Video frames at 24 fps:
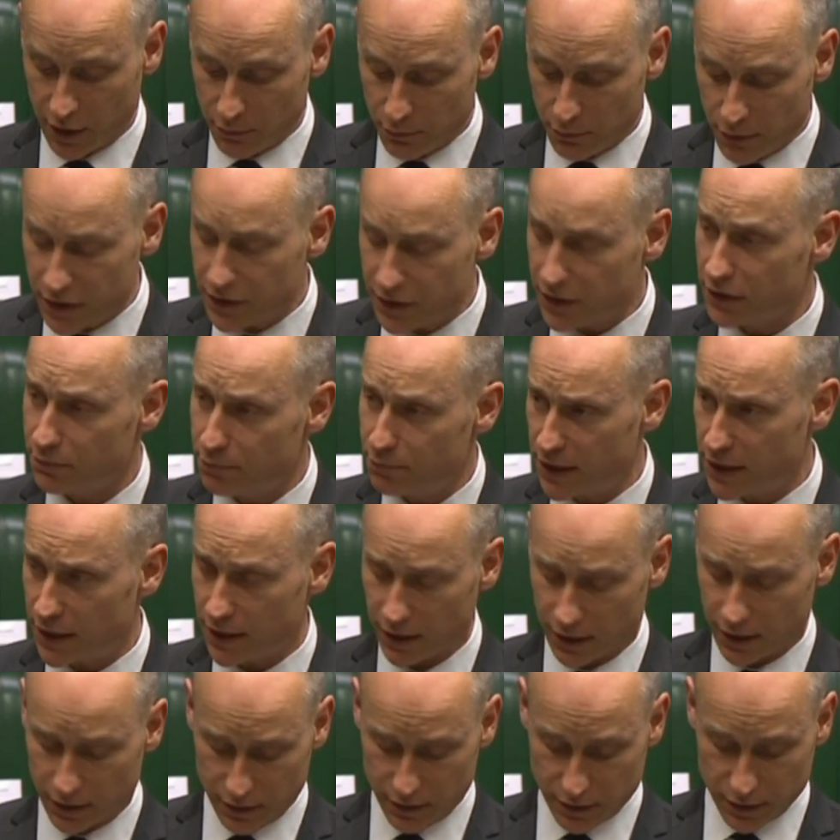Mr.
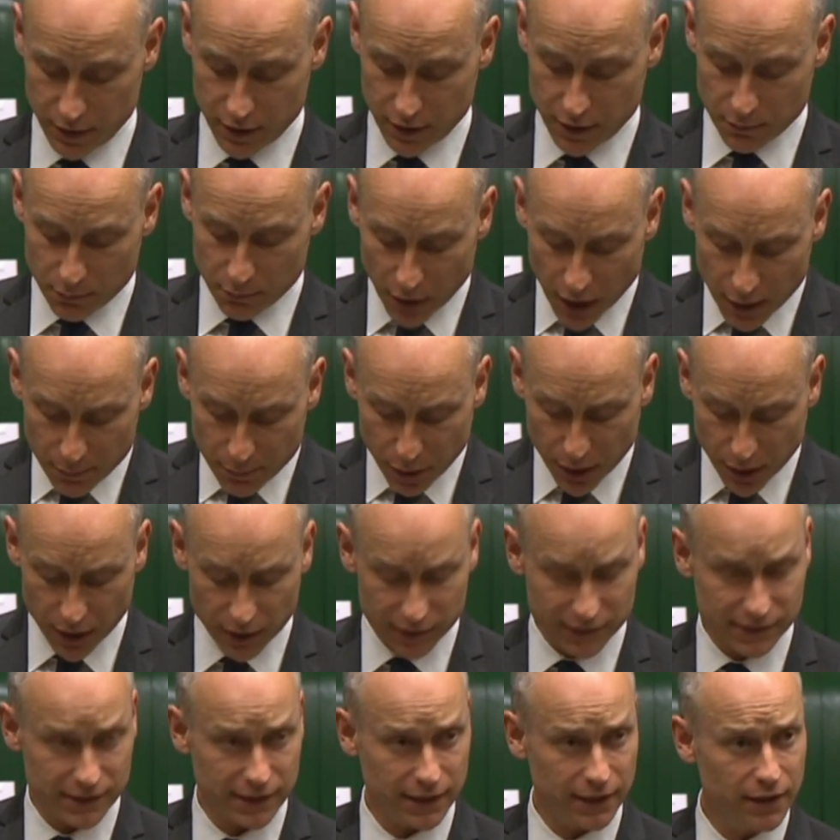Speaker, my
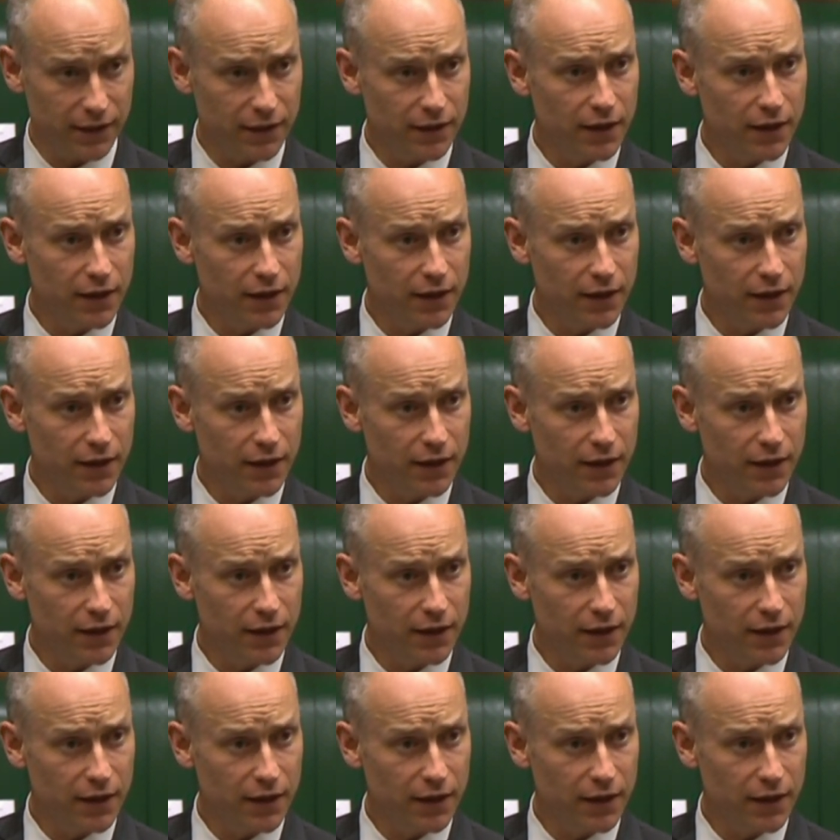party